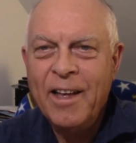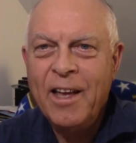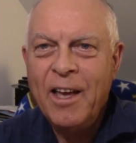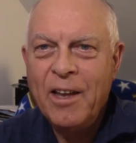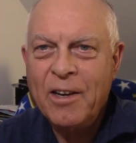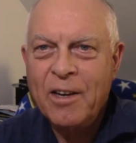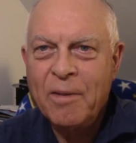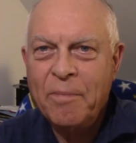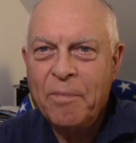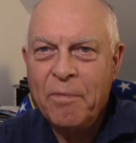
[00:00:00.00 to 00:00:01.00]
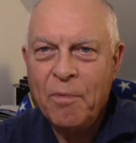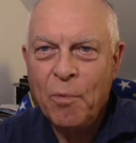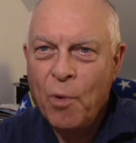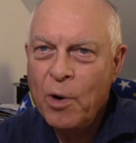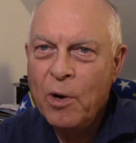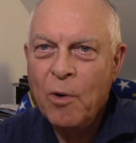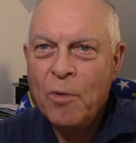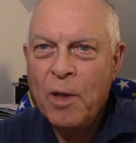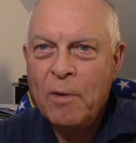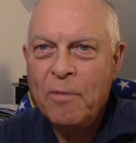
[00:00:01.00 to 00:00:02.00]
into working
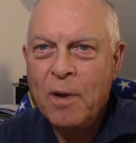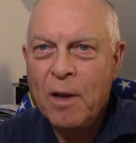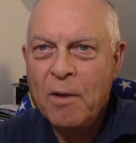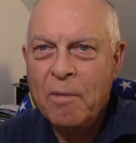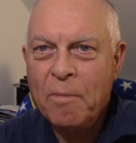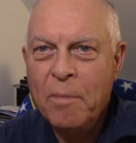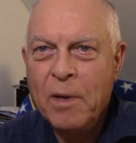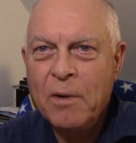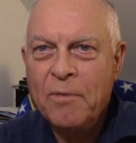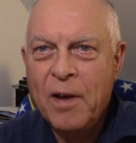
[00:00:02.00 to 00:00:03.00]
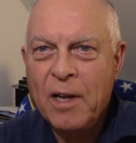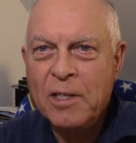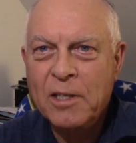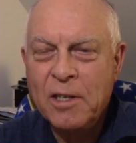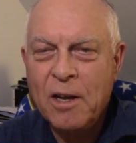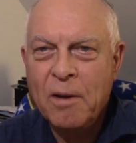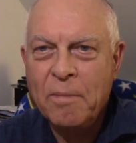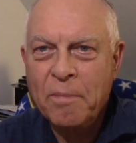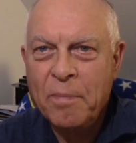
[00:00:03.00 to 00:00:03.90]
on that uh, mill vise stuff.